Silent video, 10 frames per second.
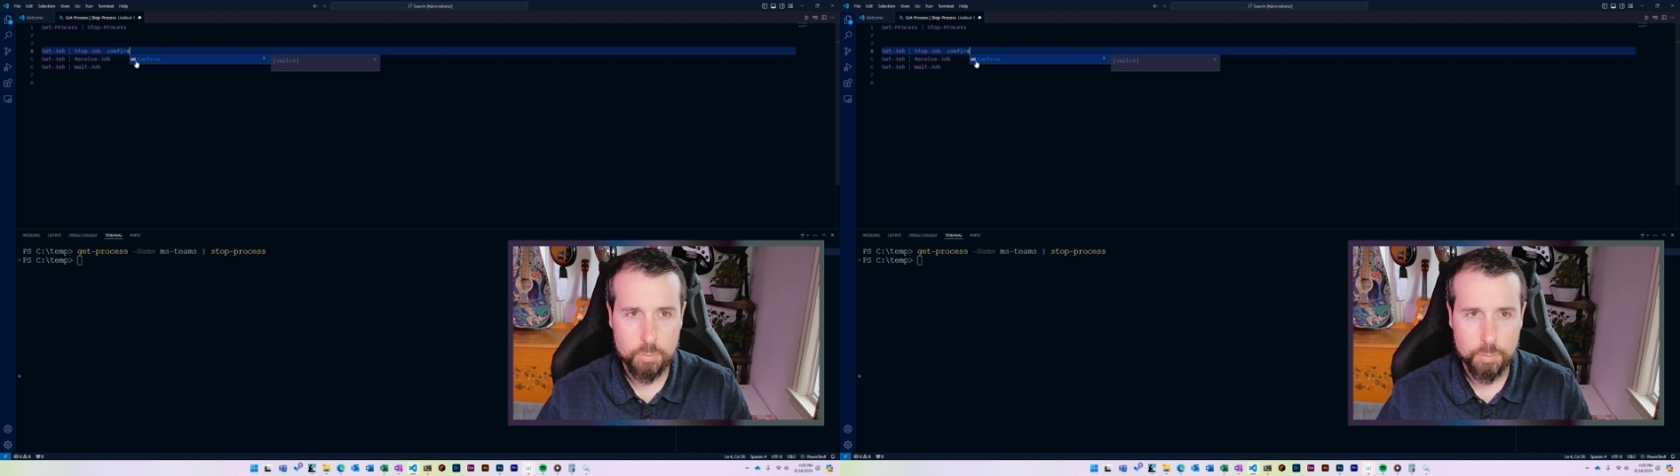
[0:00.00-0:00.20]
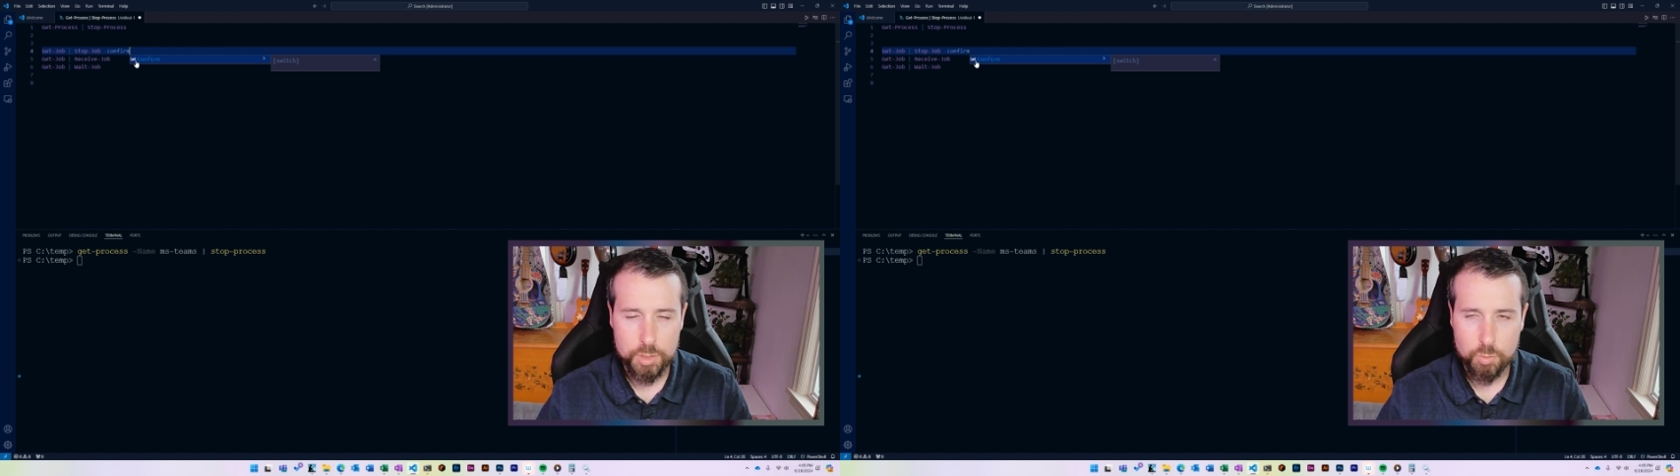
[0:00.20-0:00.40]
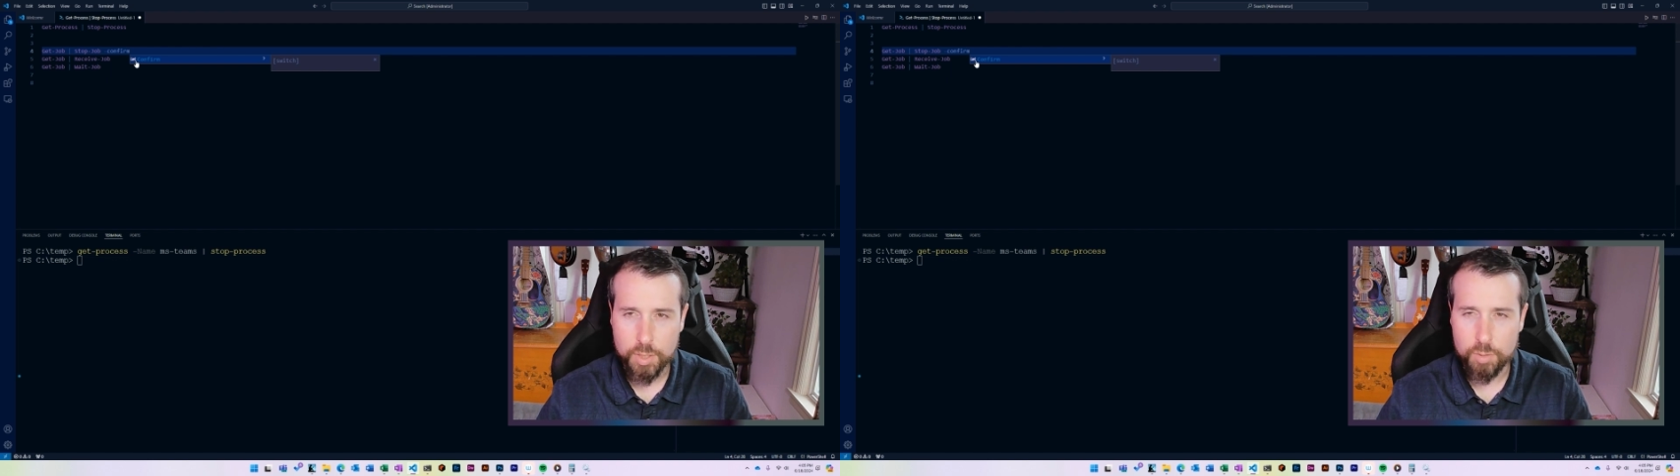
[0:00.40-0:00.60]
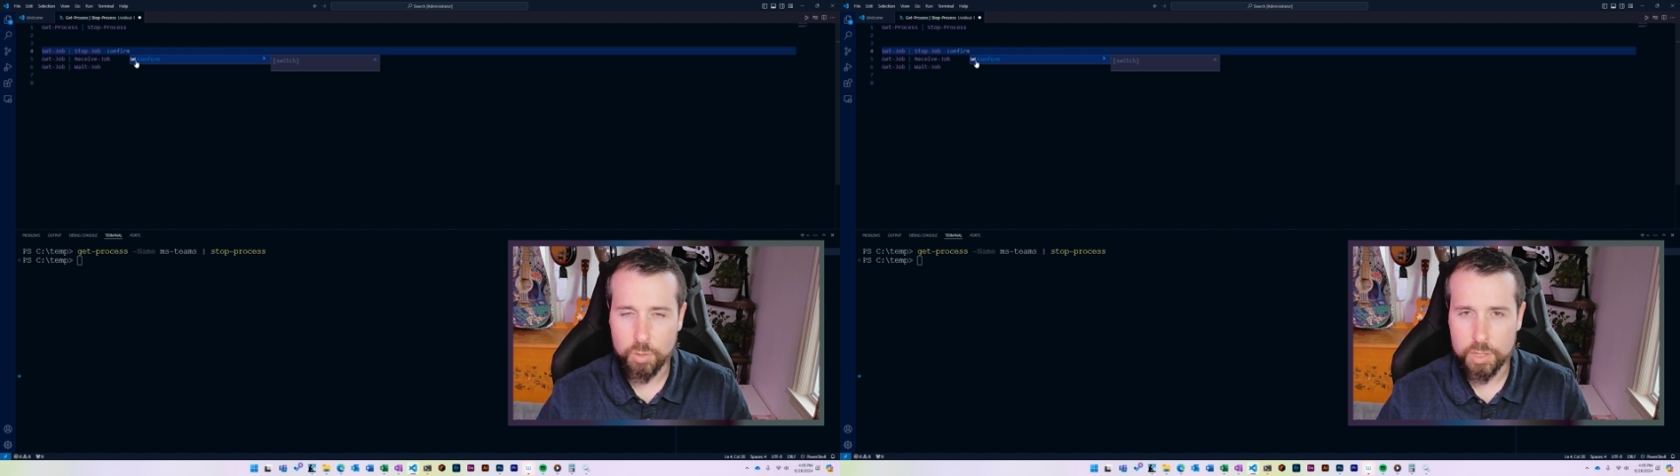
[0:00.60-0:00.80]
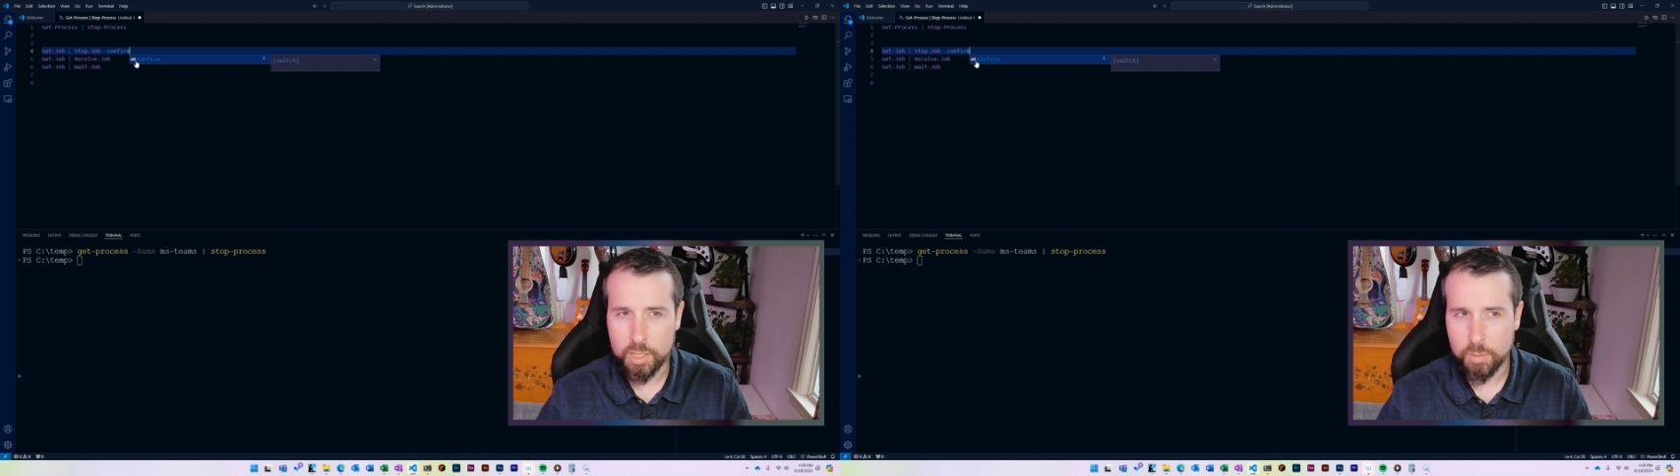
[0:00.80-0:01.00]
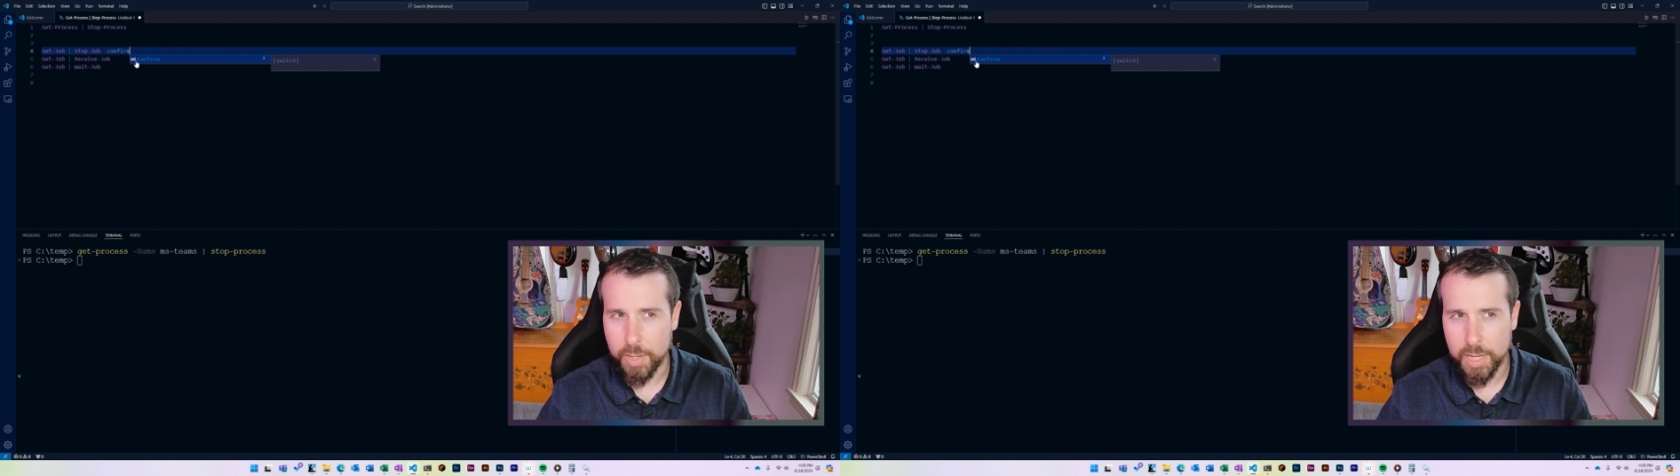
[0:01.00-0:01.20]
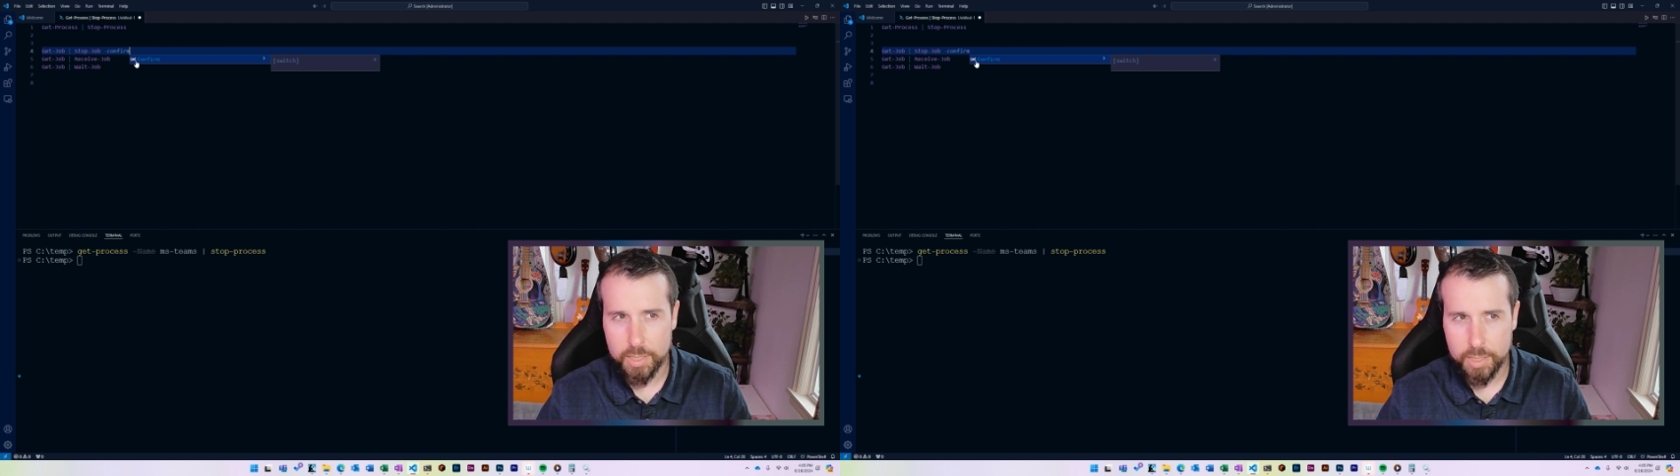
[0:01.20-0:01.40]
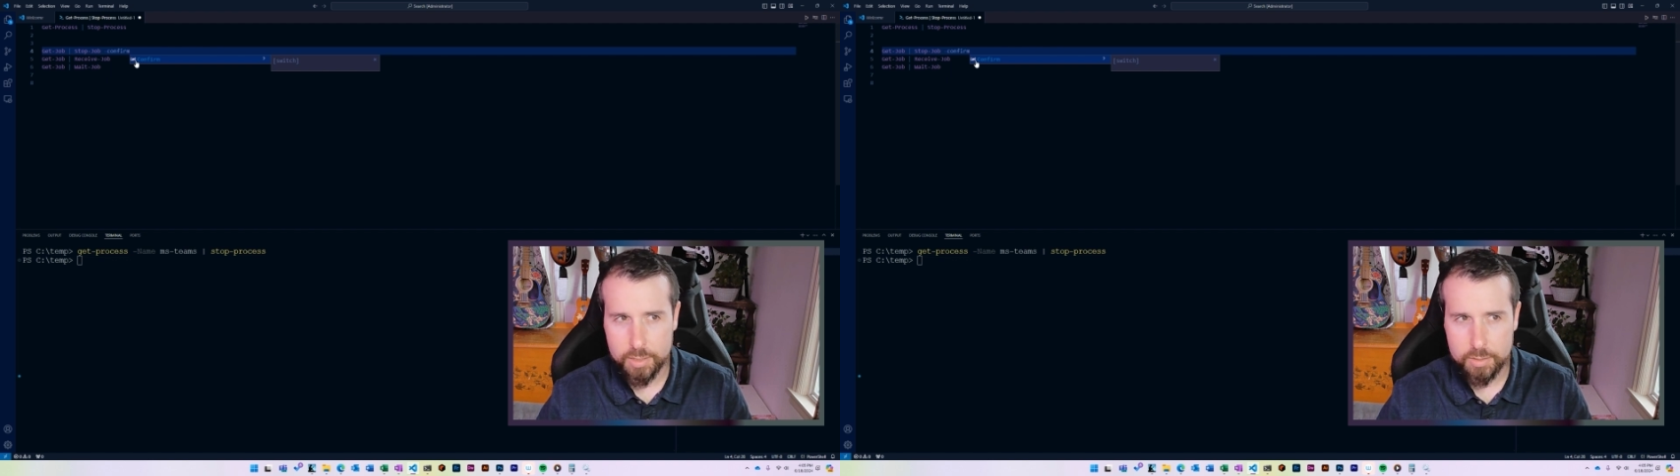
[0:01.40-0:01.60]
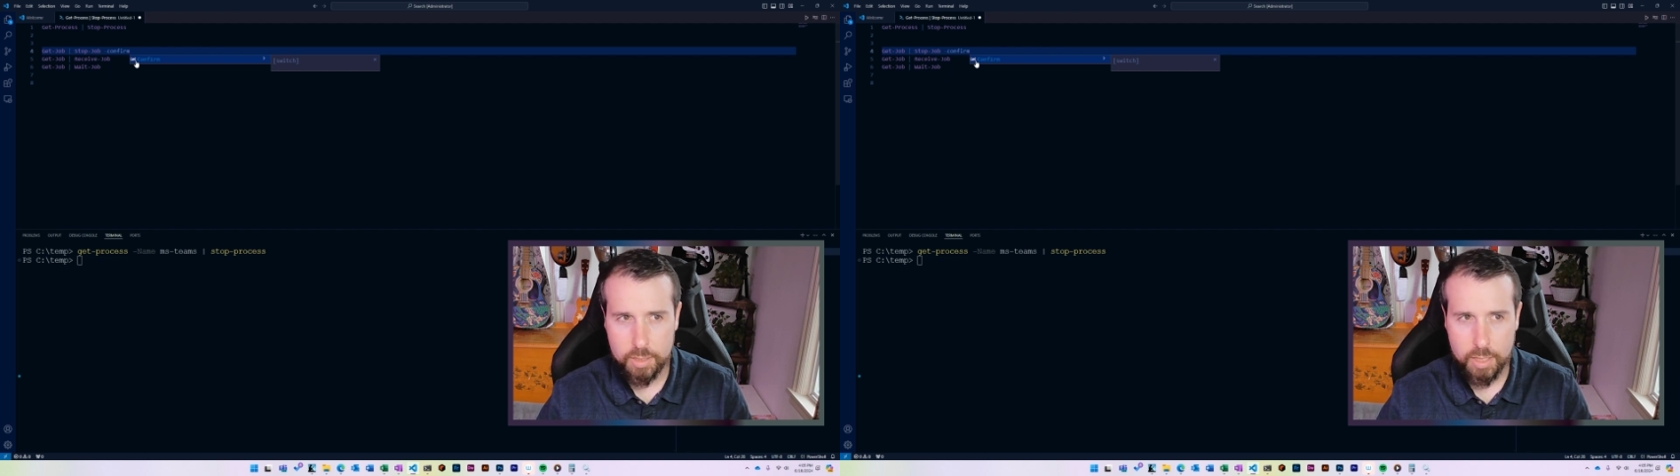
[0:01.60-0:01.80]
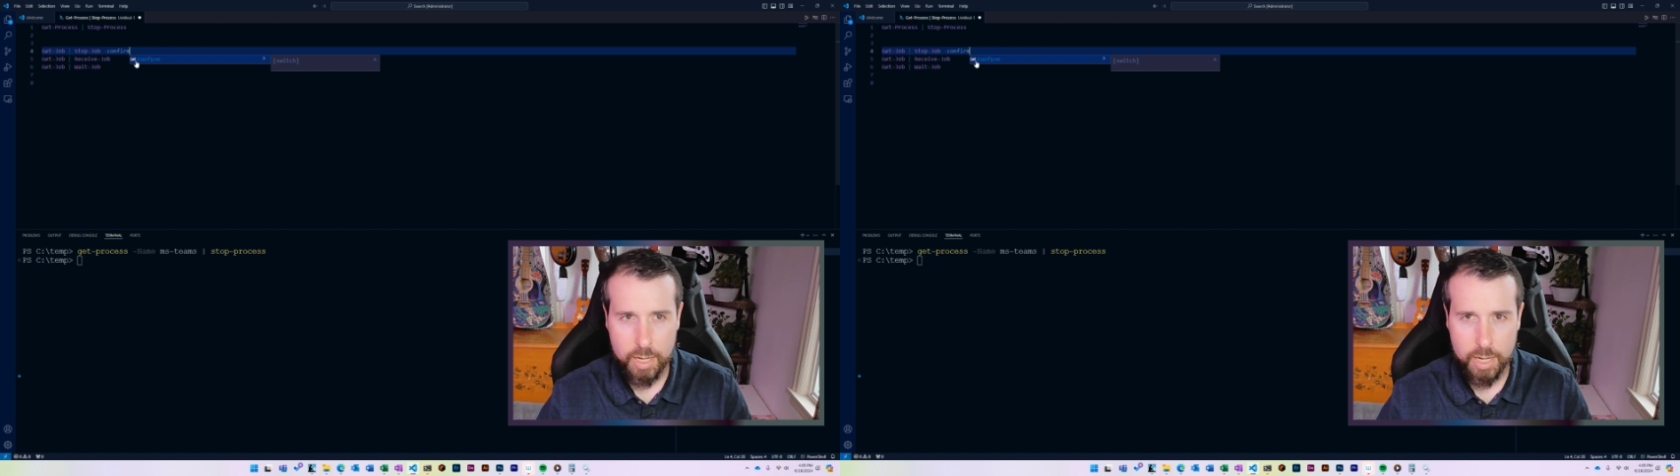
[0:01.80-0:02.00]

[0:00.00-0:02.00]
between what the command does